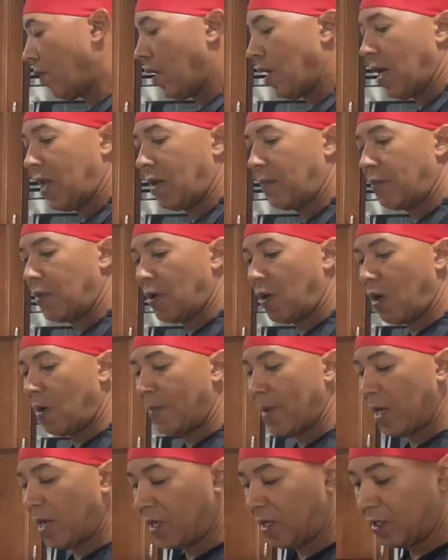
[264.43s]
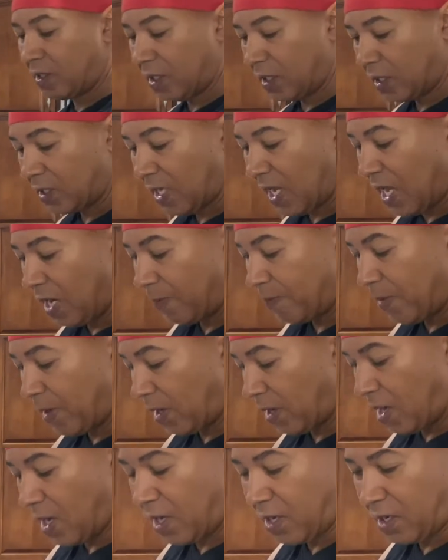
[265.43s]
I didn't put all my onions in because I had a
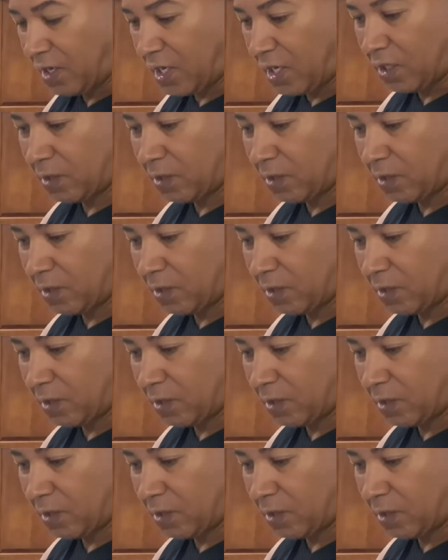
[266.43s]
bigger onion than